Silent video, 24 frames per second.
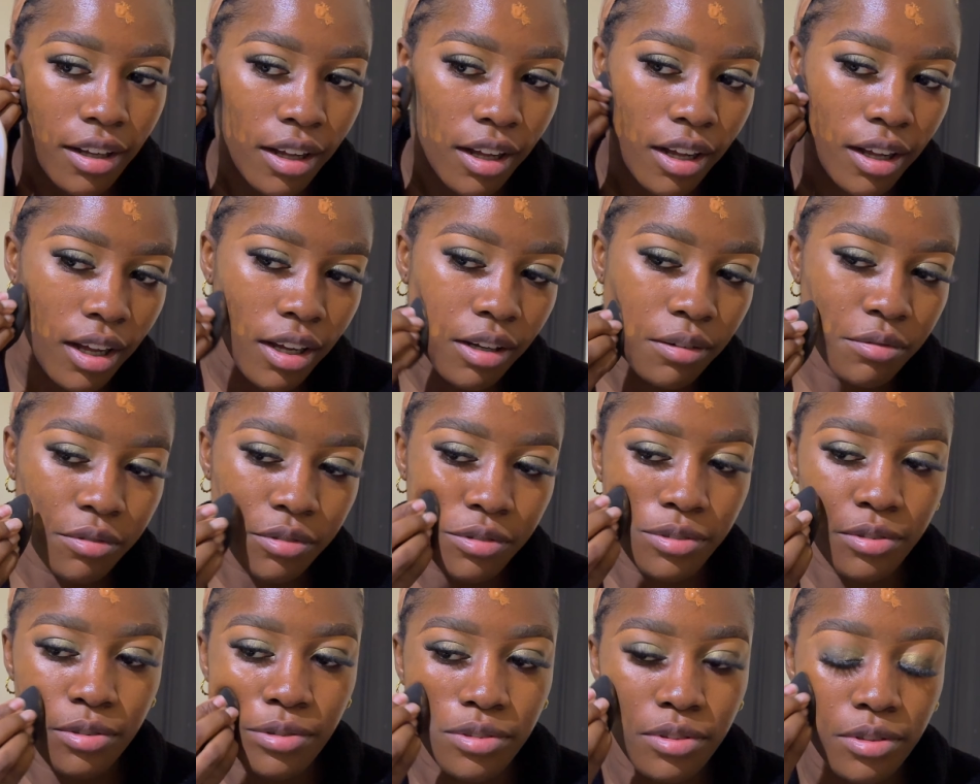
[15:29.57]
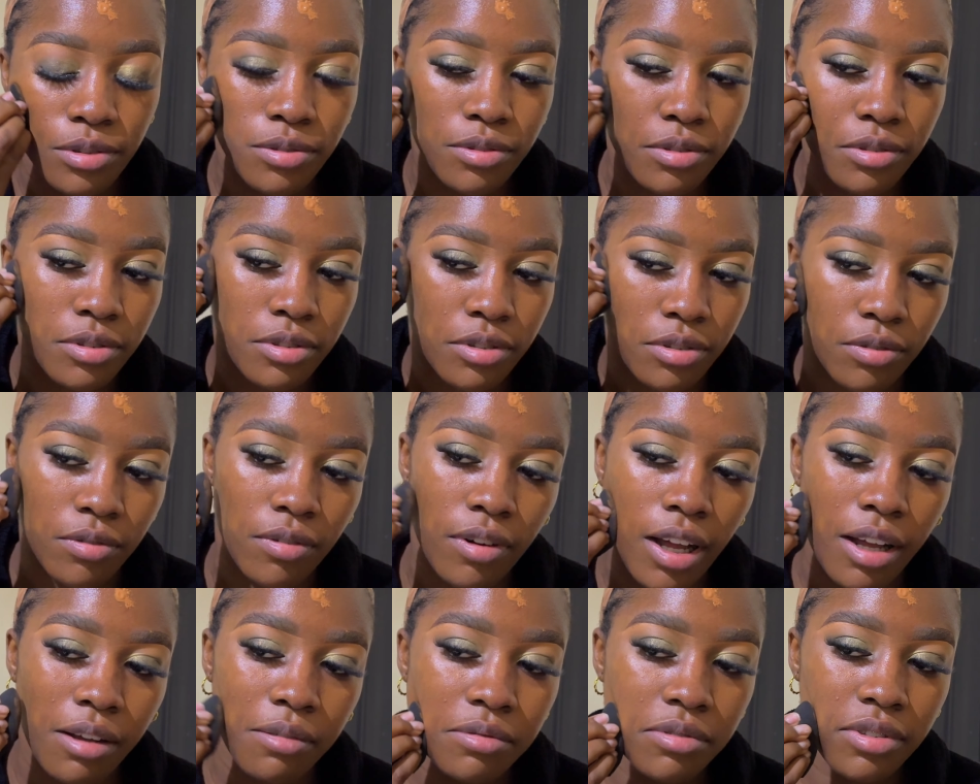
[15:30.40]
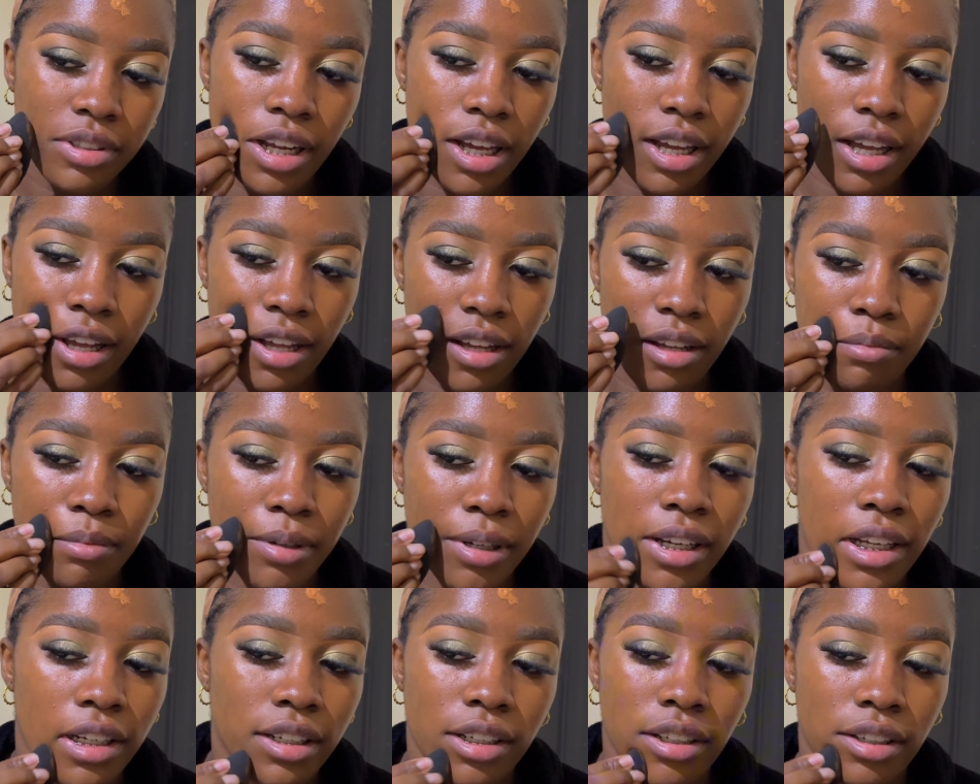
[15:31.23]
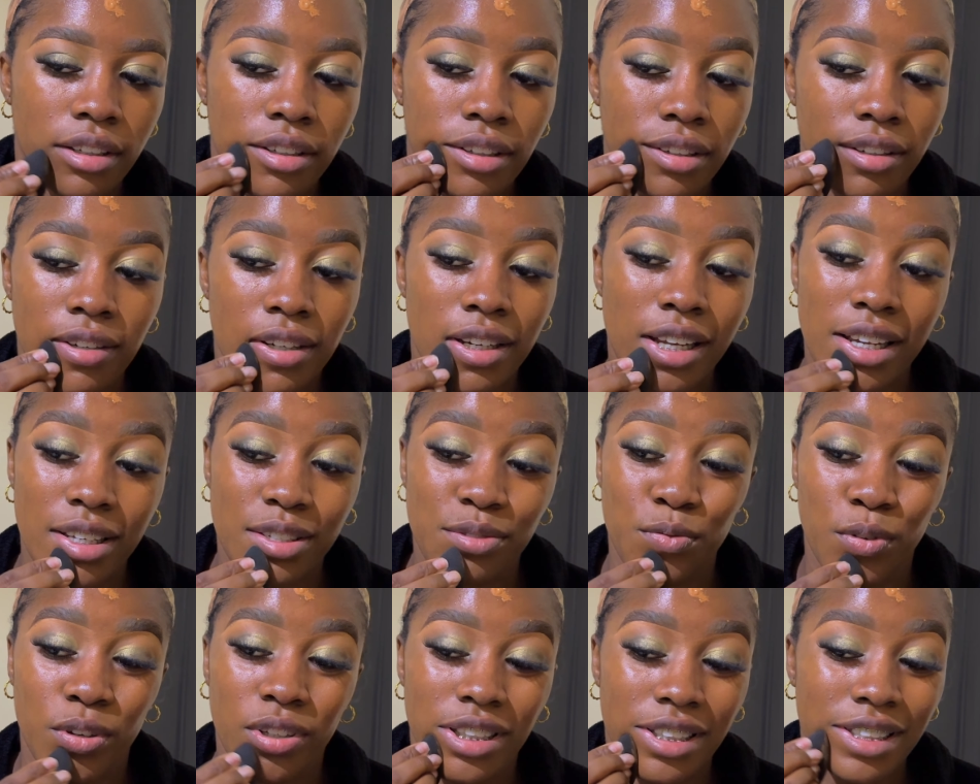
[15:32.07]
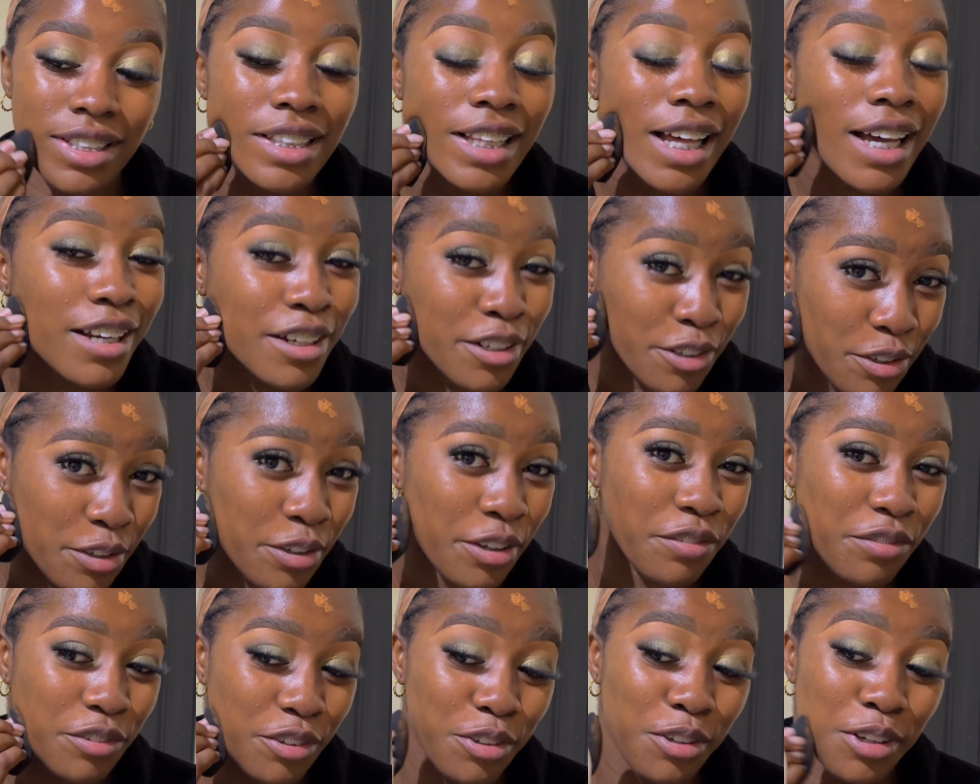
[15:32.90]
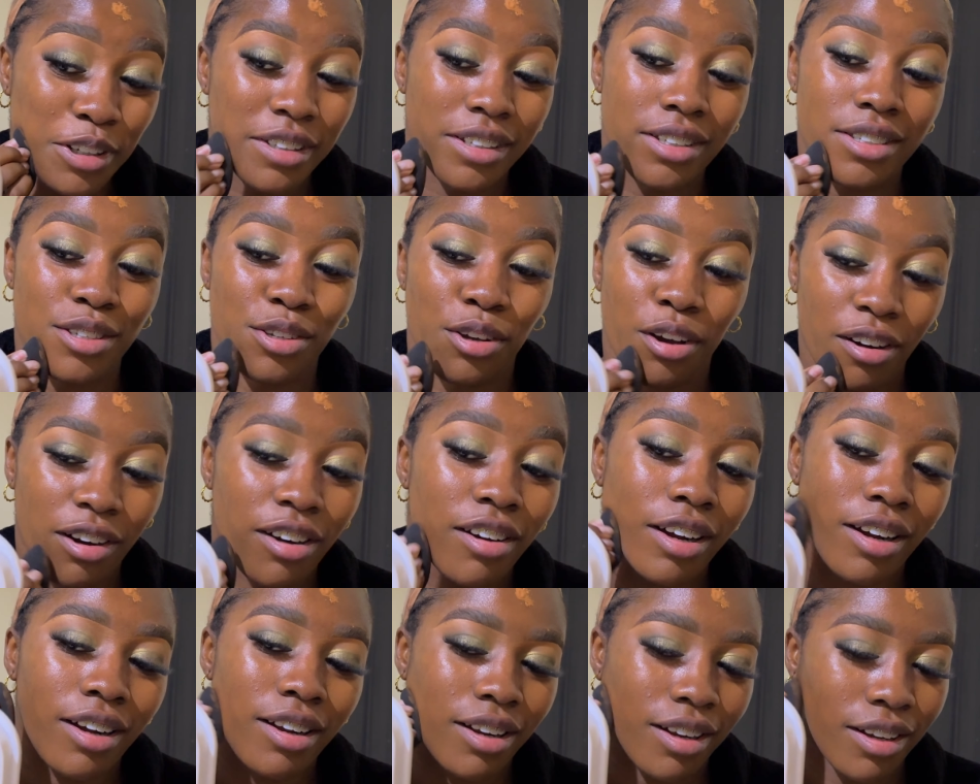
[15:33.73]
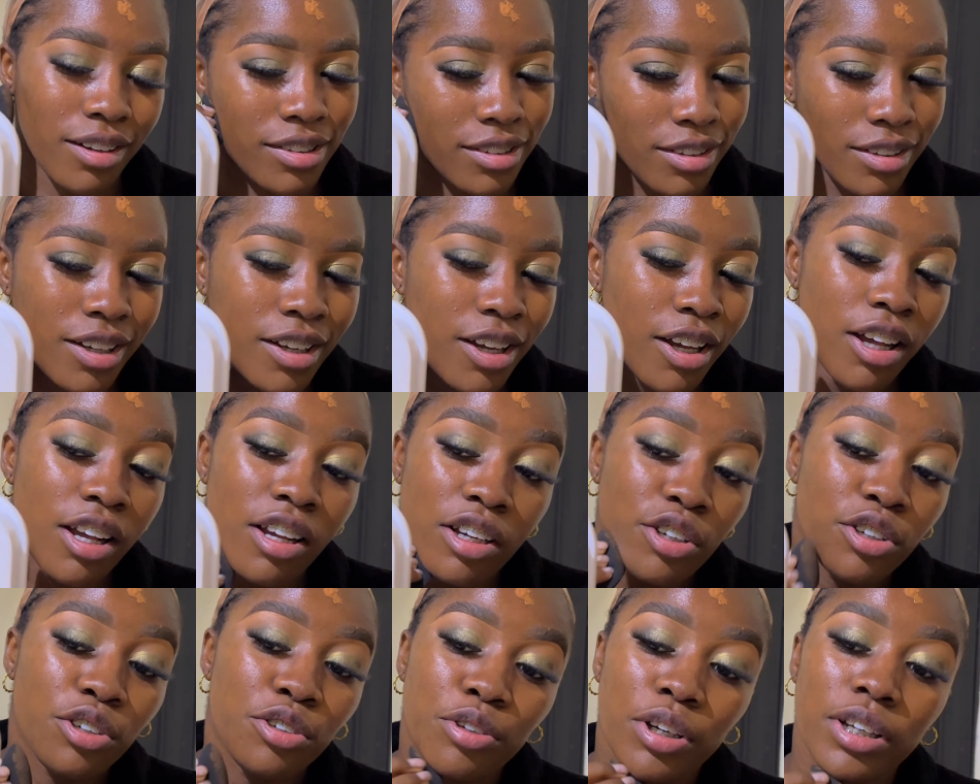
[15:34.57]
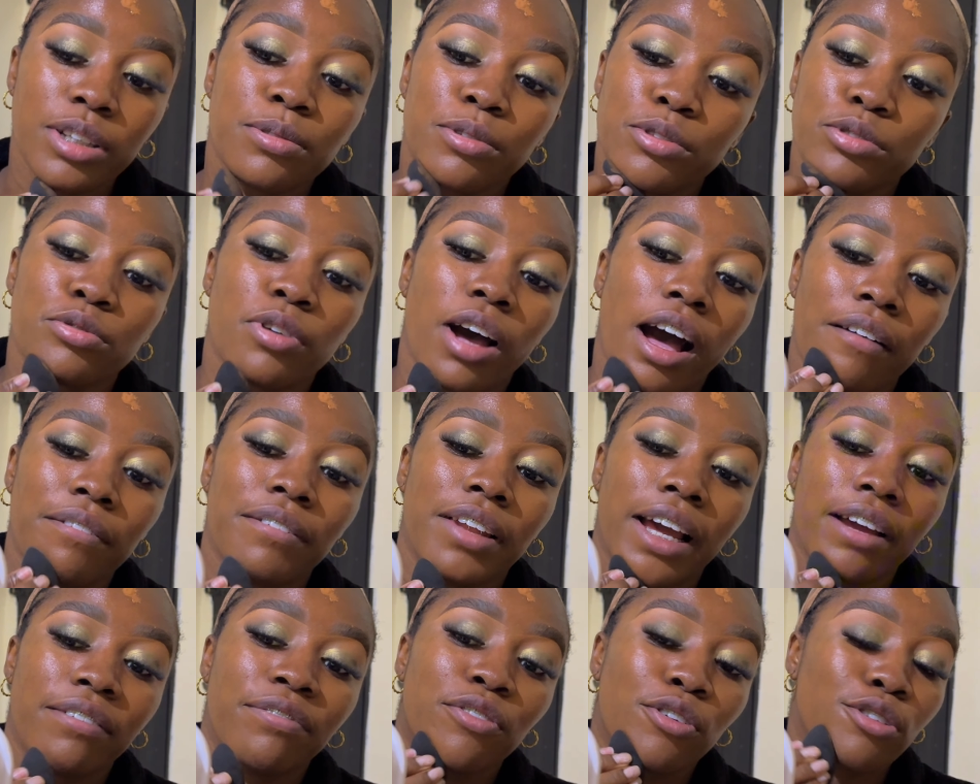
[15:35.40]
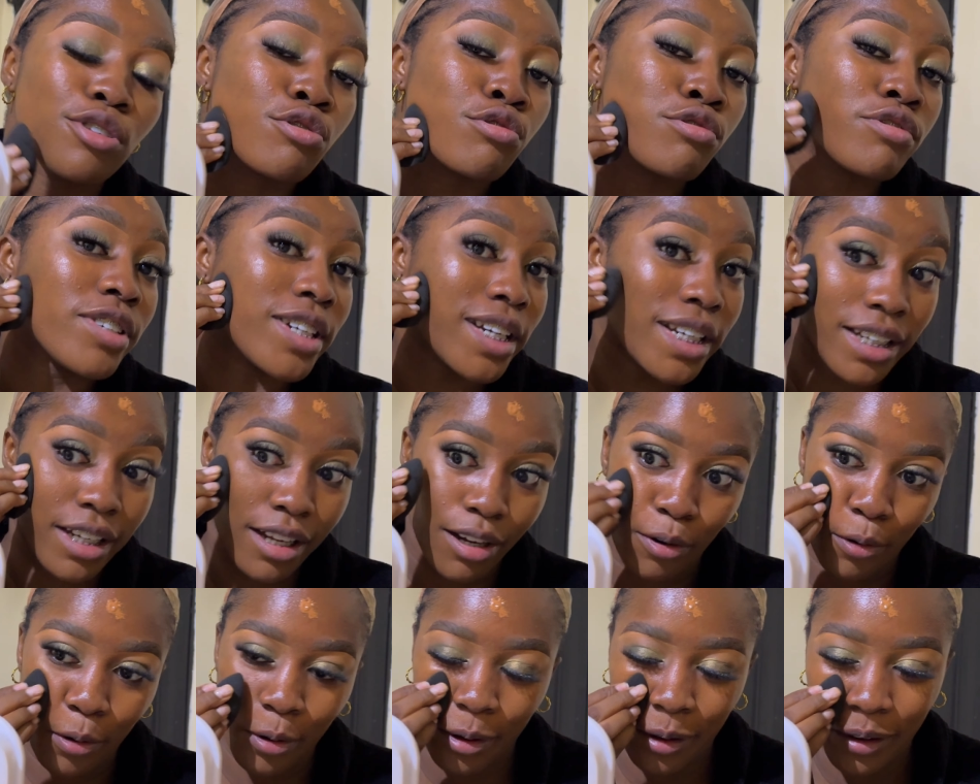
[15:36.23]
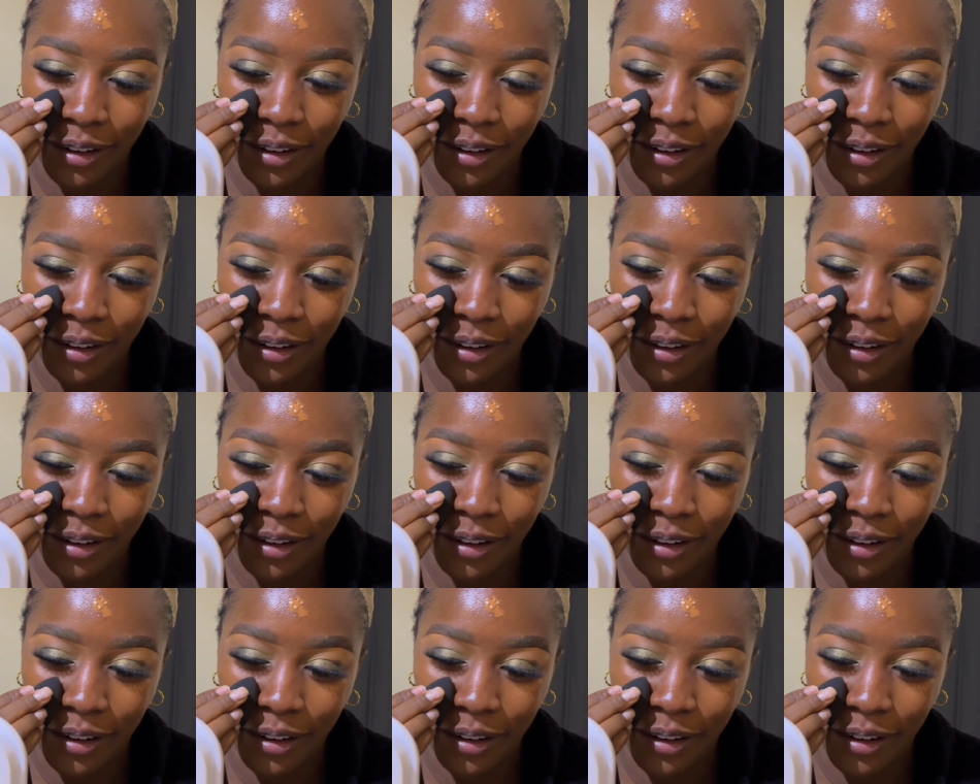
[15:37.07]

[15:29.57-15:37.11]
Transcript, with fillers: I want no to I. That's what that. If you know this song, you're supposed to have like 4 children now.